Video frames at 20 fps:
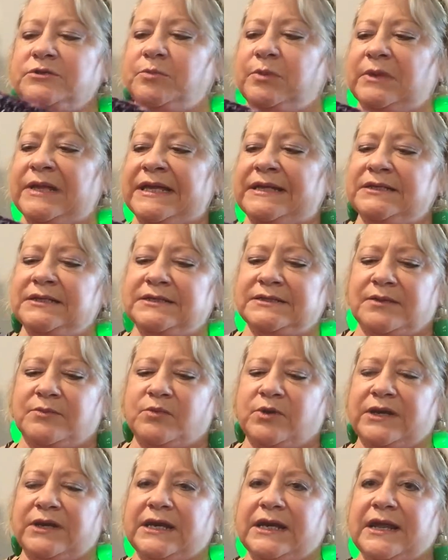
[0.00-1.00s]
to blend because
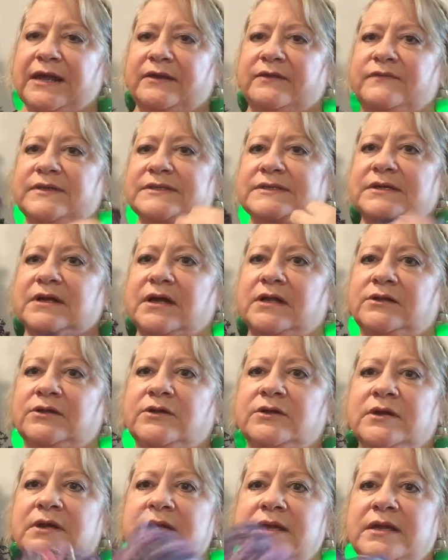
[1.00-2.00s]
I'm running out of this
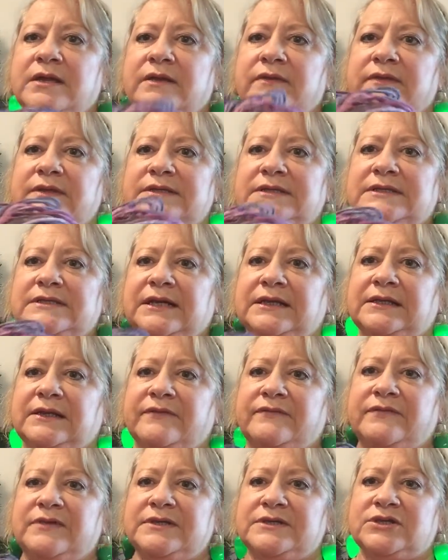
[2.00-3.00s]
color. This is I
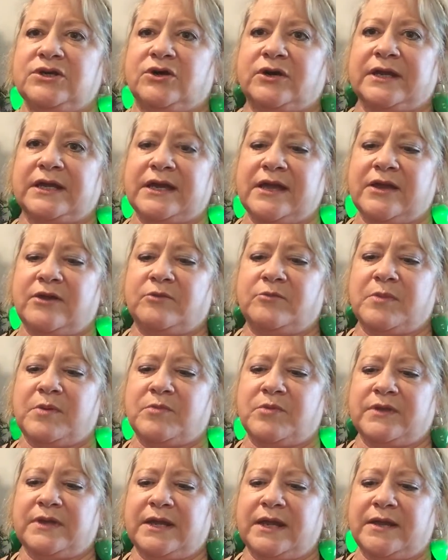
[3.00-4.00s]
Love This Yarn. I can't
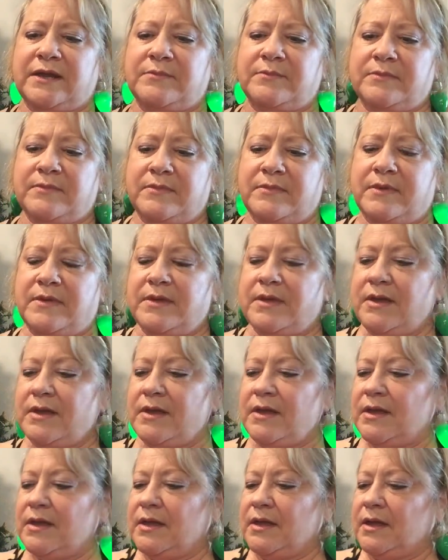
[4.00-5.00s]
remember the name.
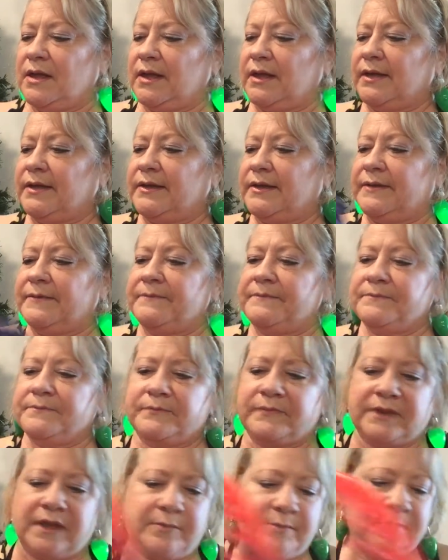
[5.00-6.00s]

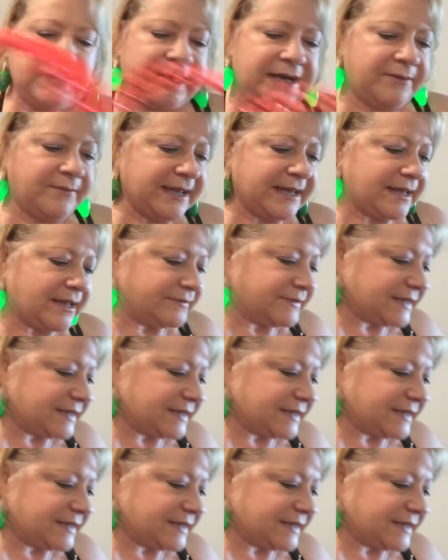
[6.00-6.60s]
But anyway,